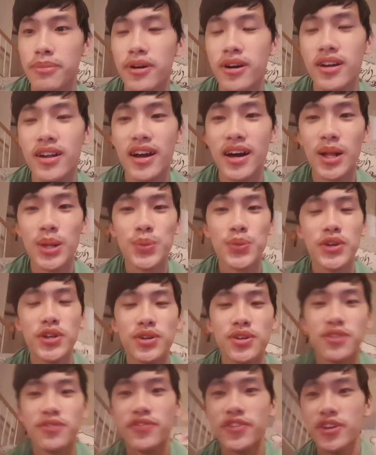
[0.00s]
But I'll
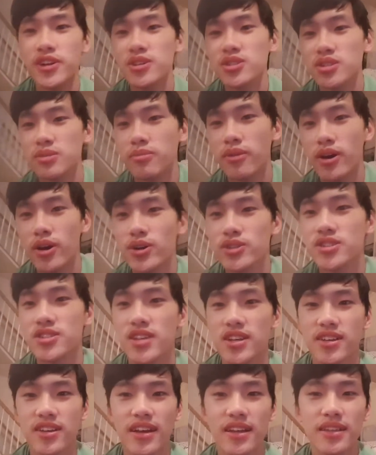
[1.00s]
redo the video tomorrow,
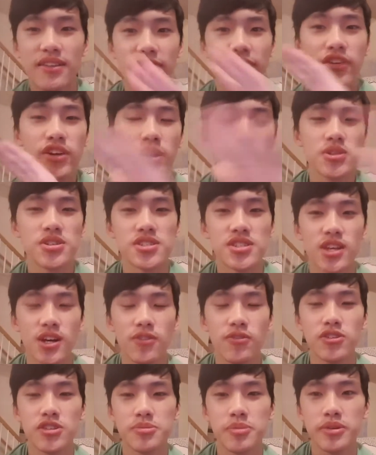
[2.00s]
just like the video
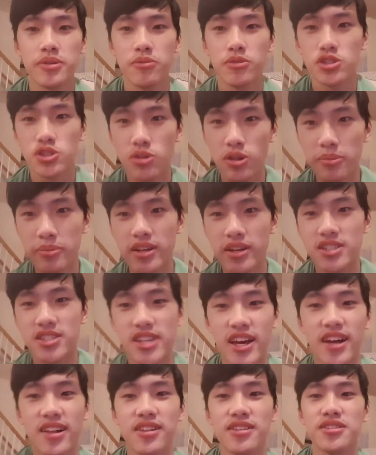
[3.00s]
itself, which, be, which will be a
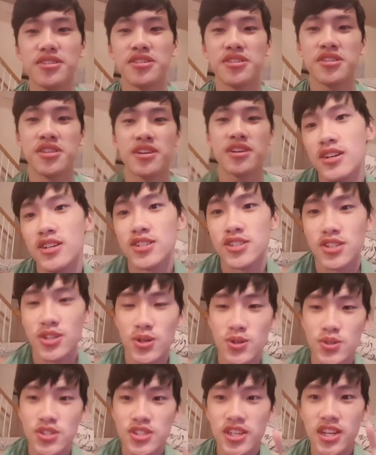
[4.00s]
challenge.
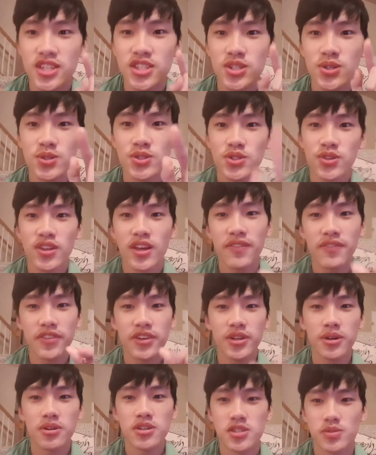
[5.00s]
So stay tuned to that
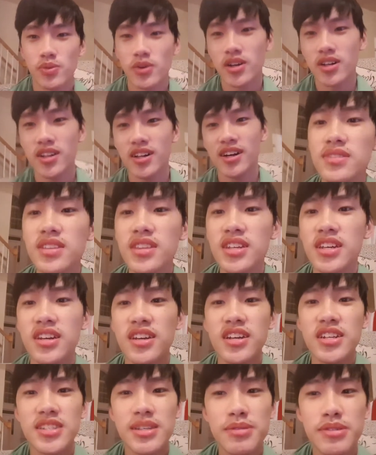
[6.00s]
video as well.
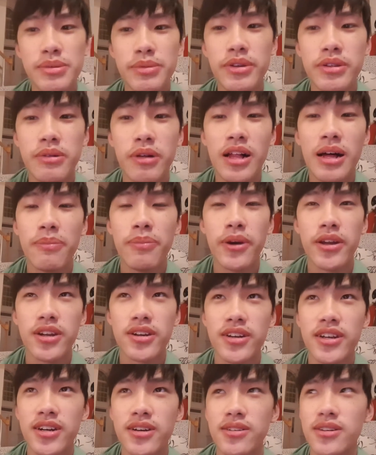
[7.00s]
It seems to be a lot
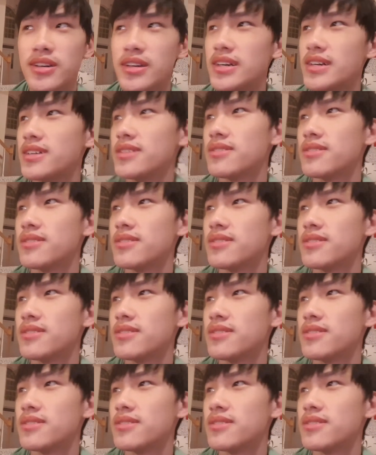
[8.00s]
better now.